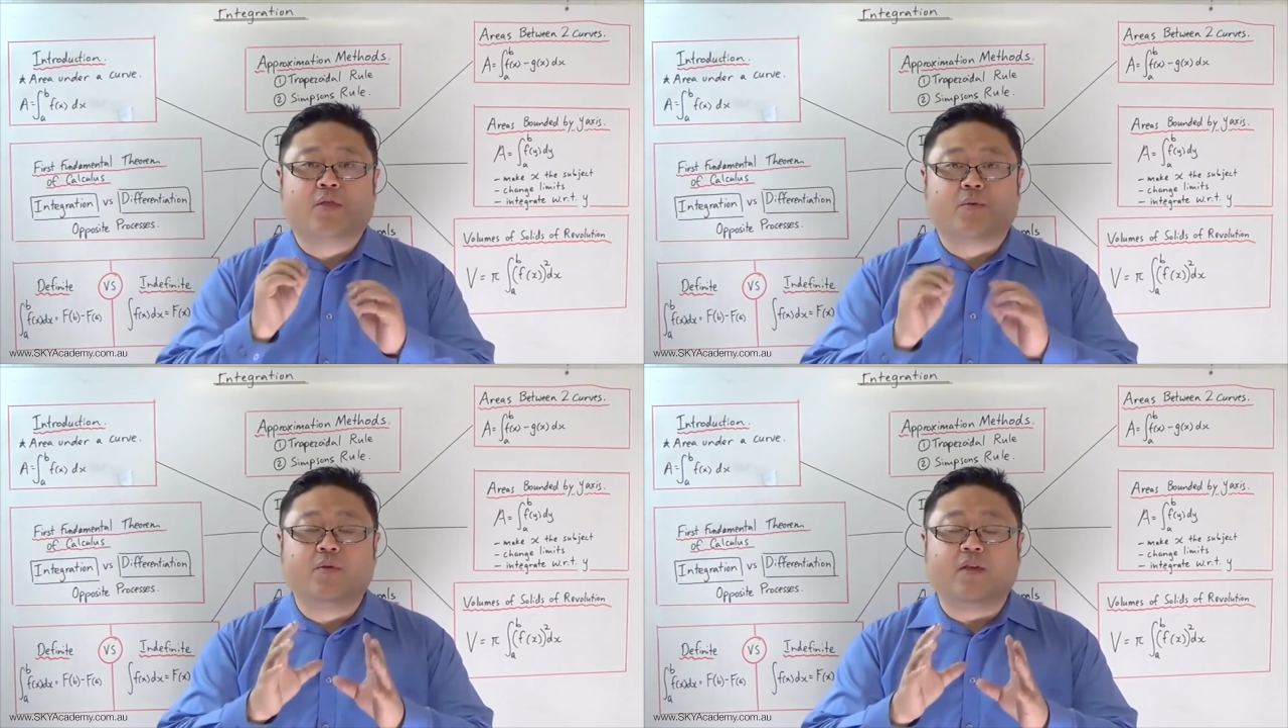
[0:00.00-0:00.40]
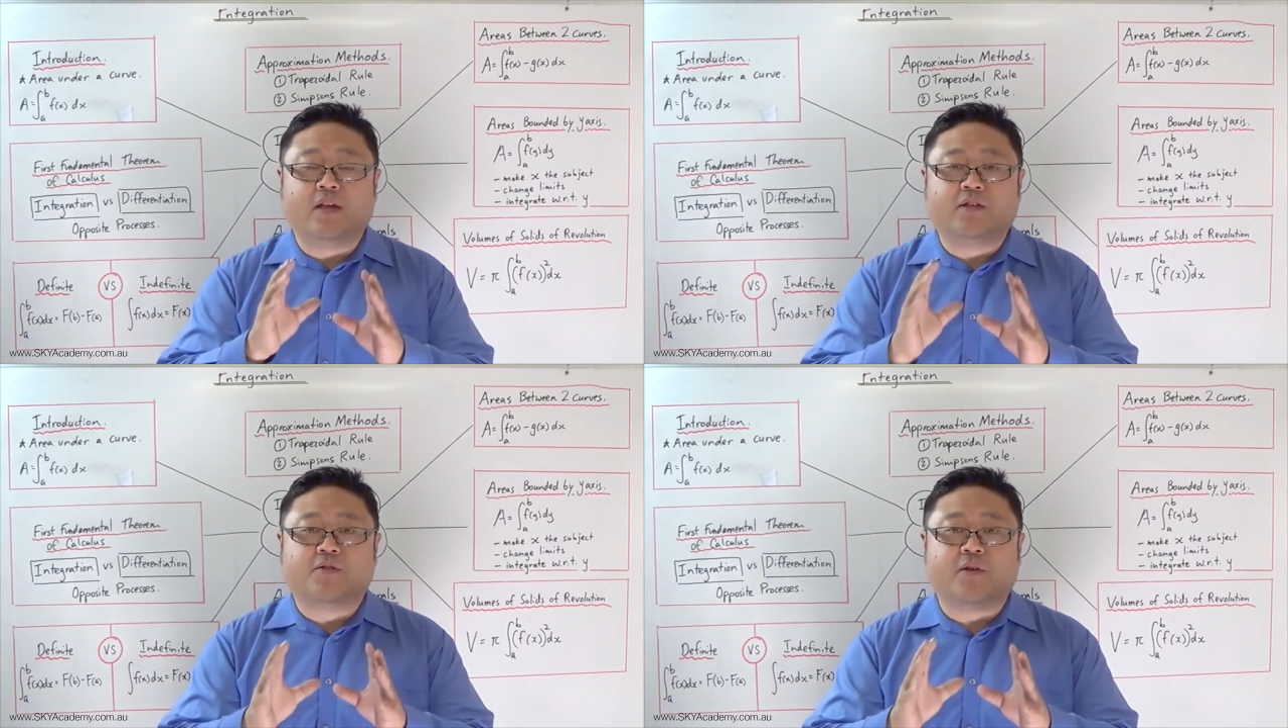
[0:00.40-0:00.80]
through
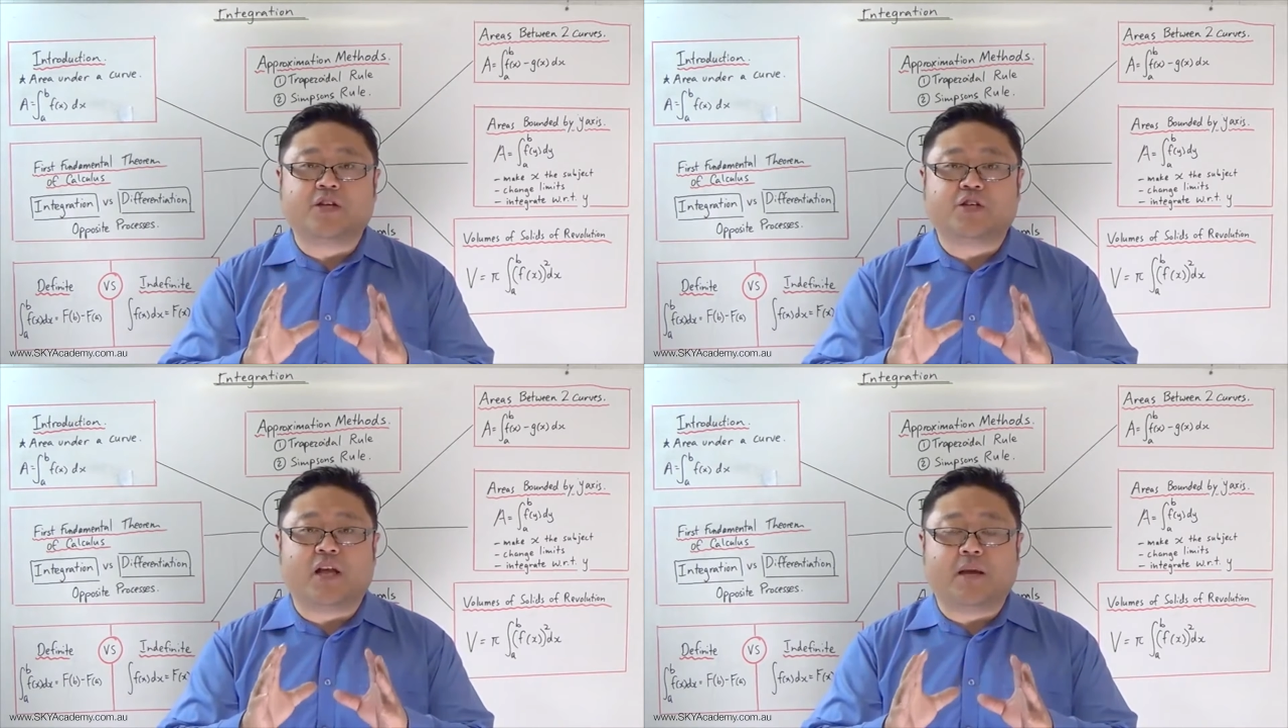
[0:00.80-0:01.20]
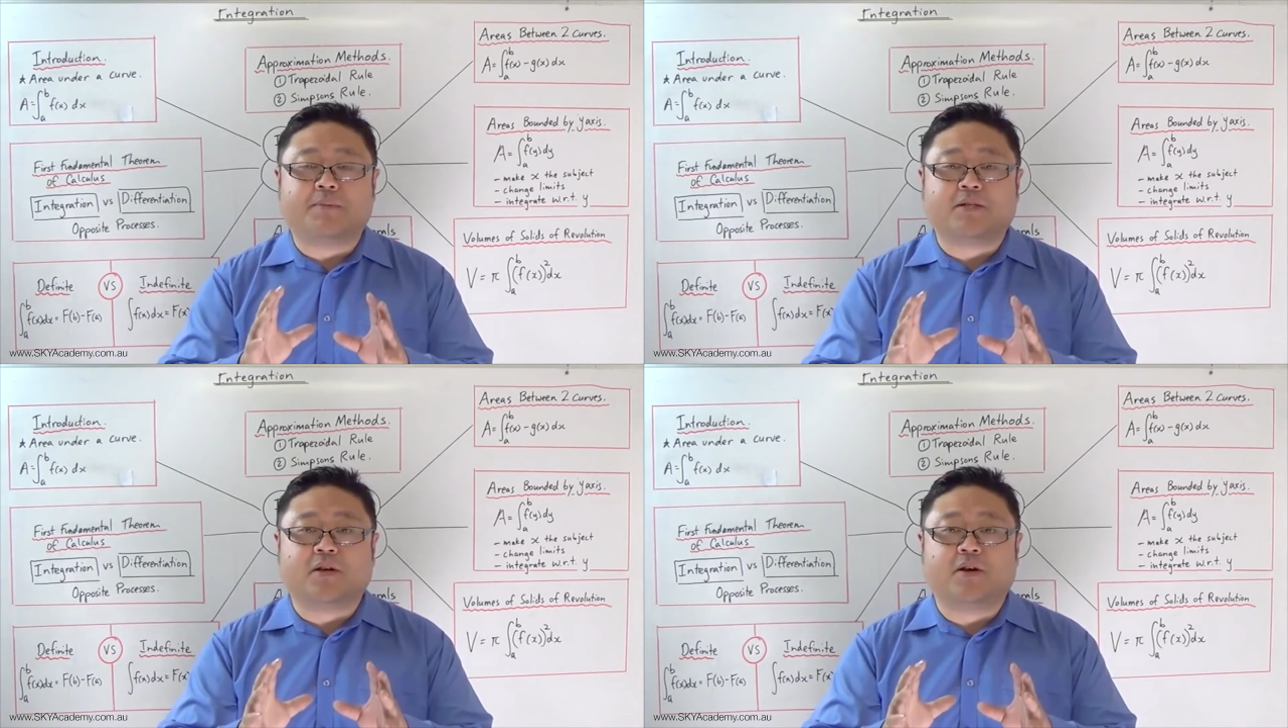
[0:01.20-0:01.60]
the integration
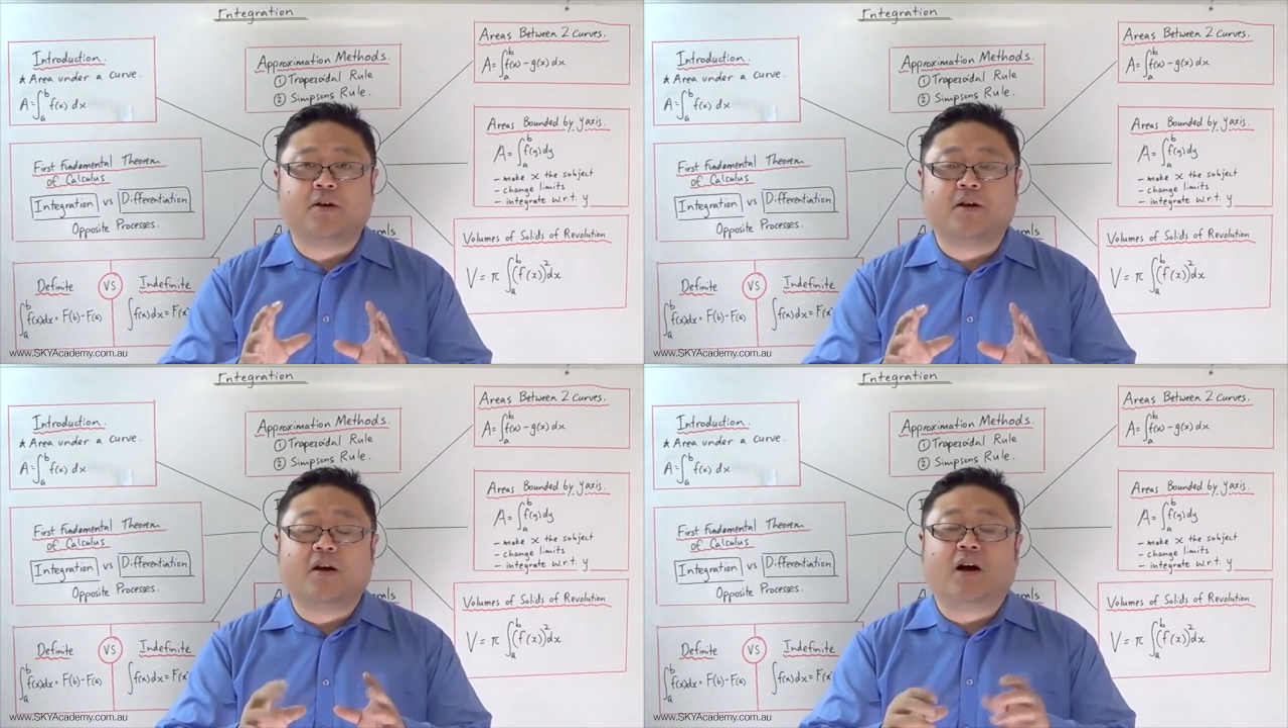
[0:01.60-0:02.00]
episode,